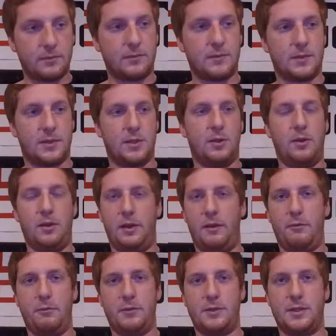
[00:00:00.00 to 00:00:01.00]
still
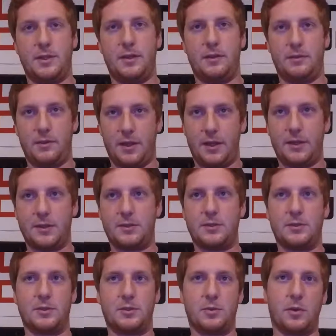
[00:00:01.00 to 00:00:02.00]
11%, I guess,
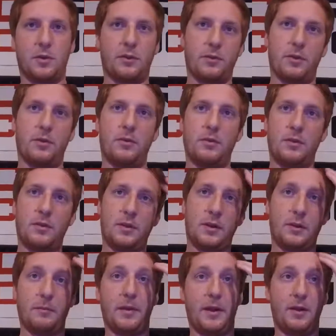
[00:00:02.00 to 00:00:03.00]
is a short throw
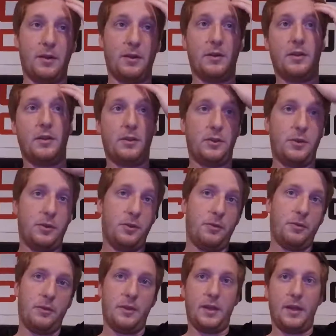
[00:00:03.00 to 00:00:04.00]
compared
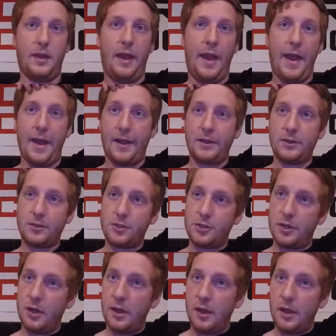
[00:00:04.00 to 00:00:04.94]
to the hatch.